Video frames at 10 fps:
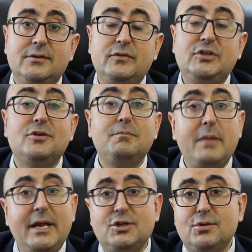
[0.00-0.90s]
We should
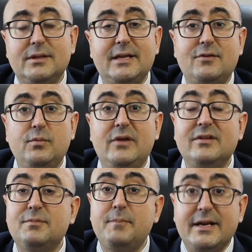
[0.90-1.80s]
make sure that we
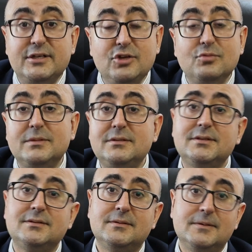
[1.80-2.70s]
respect
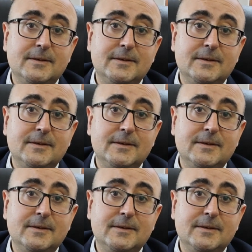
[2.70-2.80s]
humans,